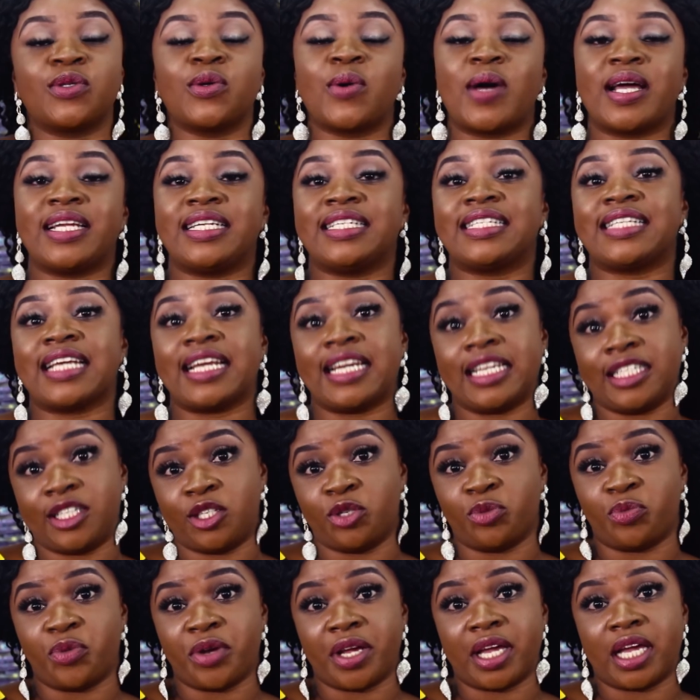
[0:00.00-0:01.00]
So I decided
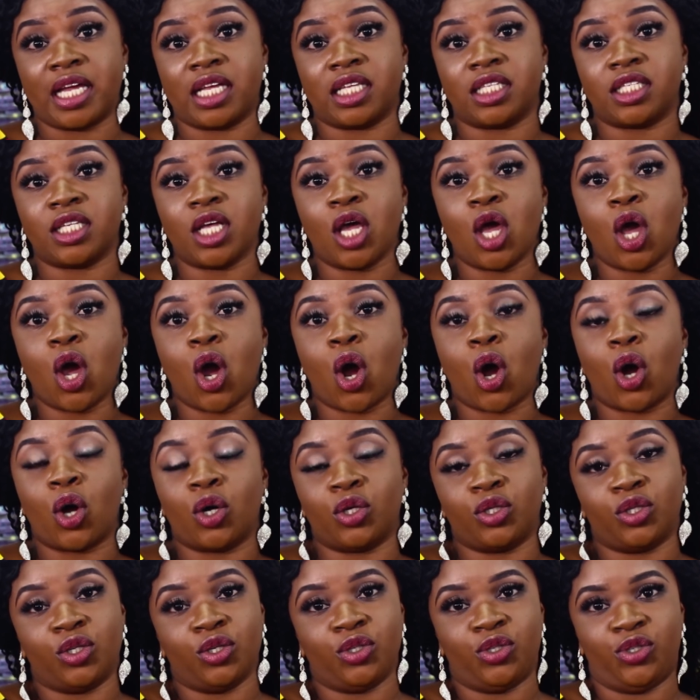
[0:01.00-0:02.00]
to bring it
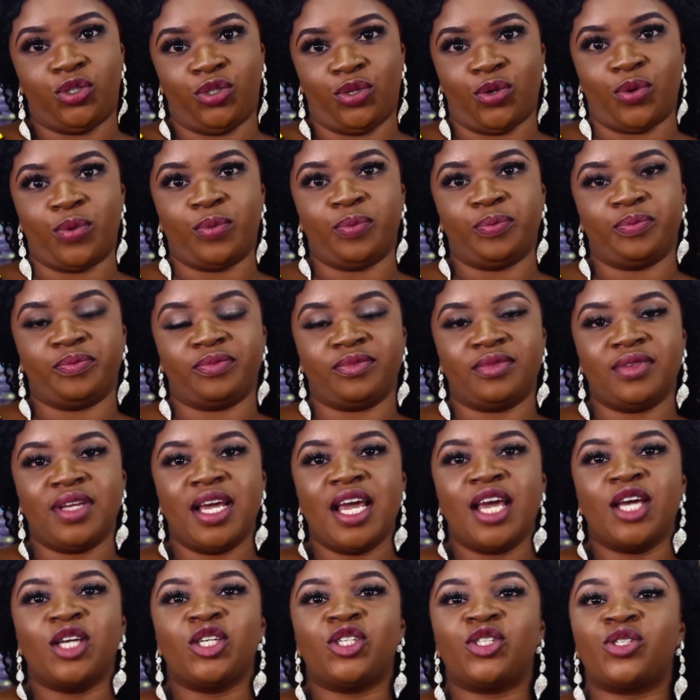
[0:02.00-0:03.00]
on the show.
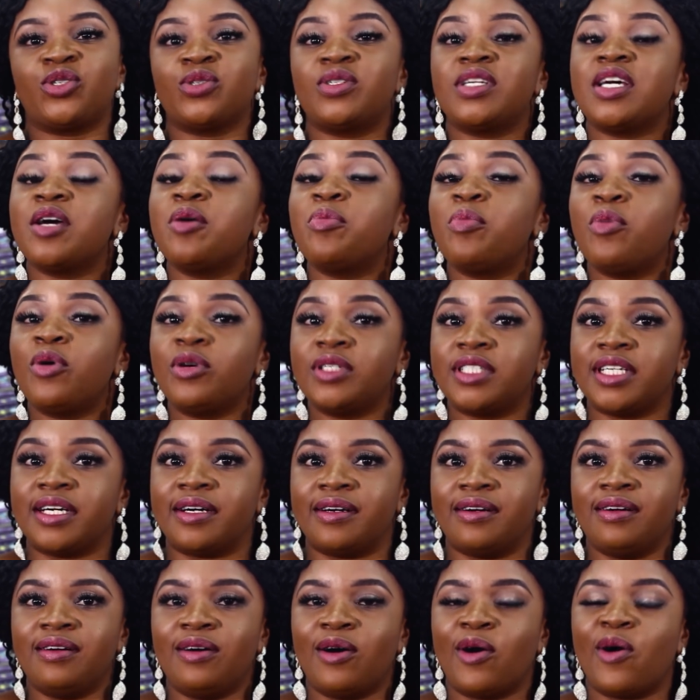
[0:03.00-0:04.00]
Should a
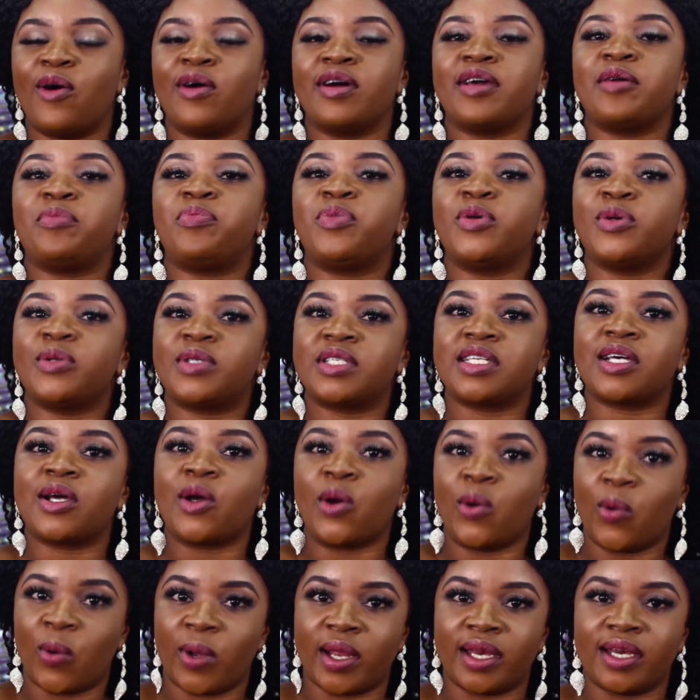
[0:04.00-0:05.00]
model or a beauty
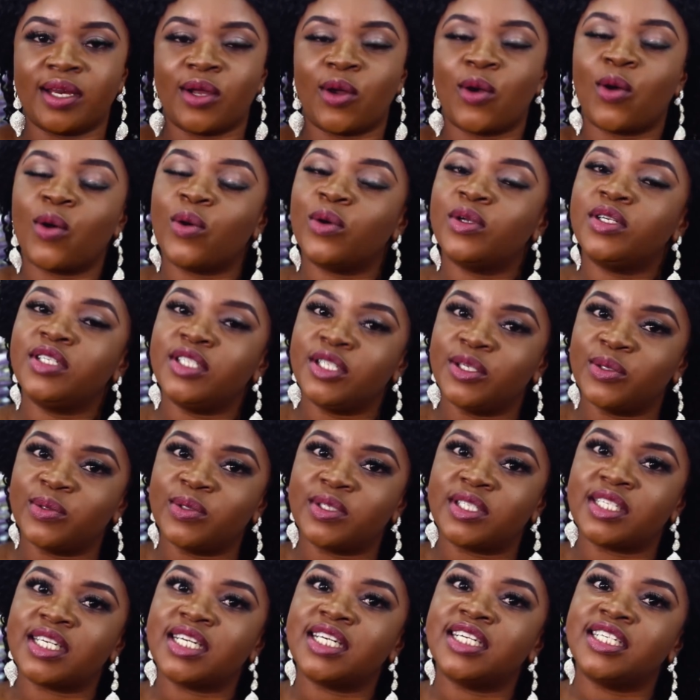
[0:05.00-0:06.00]
queen go
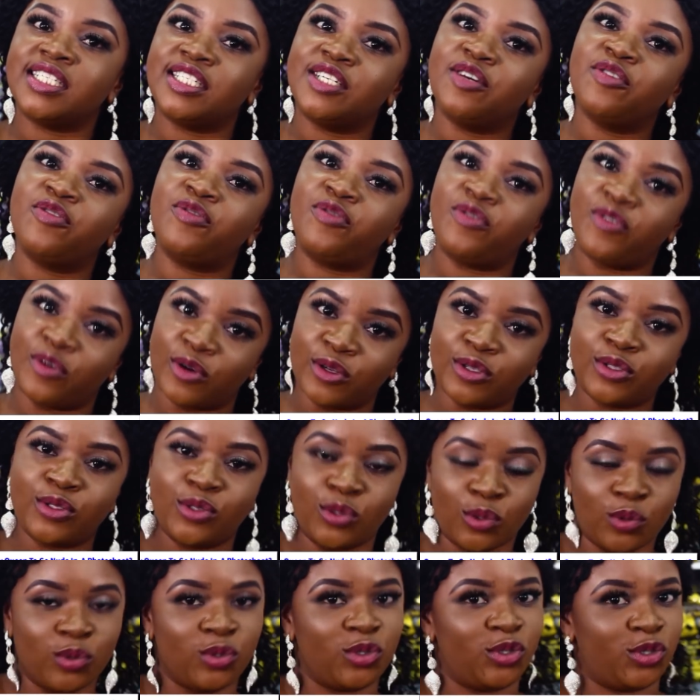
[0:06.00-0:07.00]
nude in a
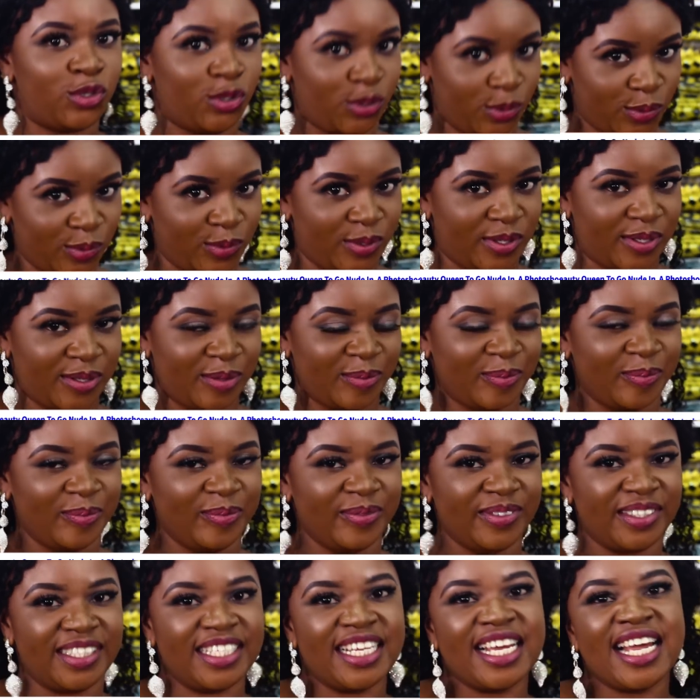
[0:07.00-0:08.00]
photo shoot?
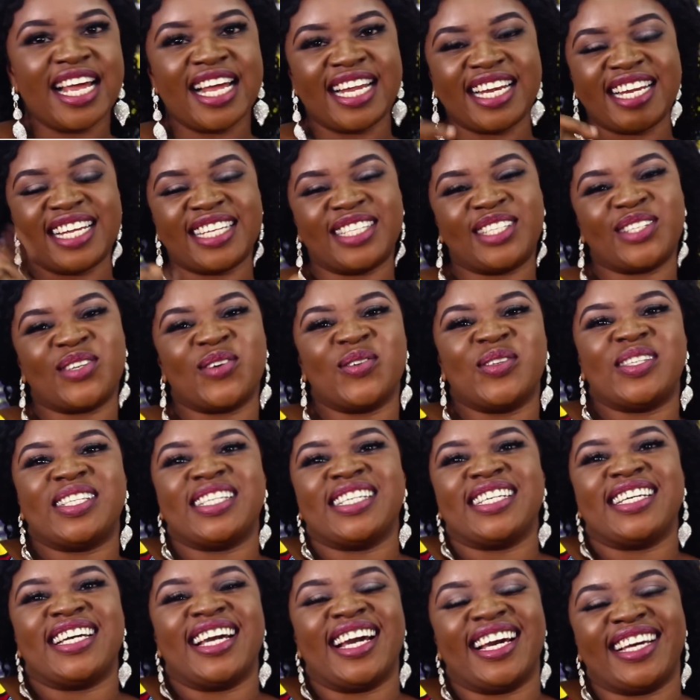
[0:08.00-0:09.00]
Let's go
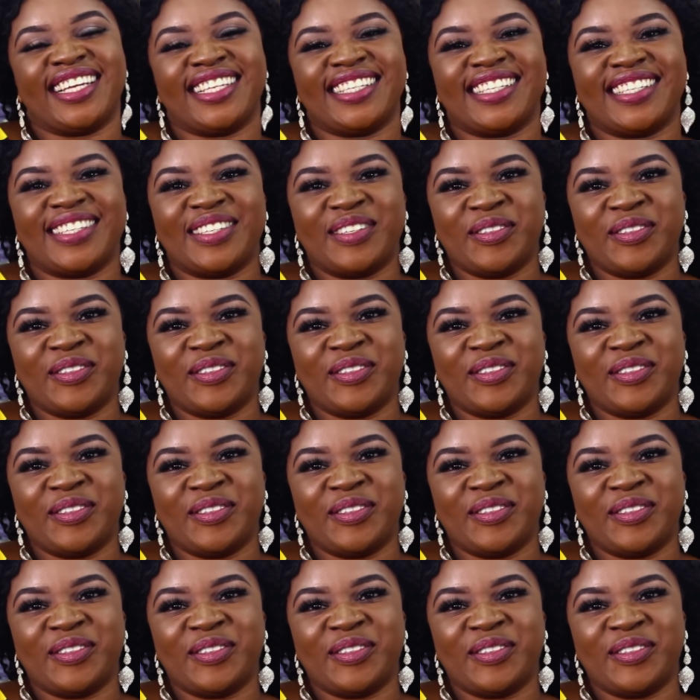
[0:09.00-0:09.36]
see, guys.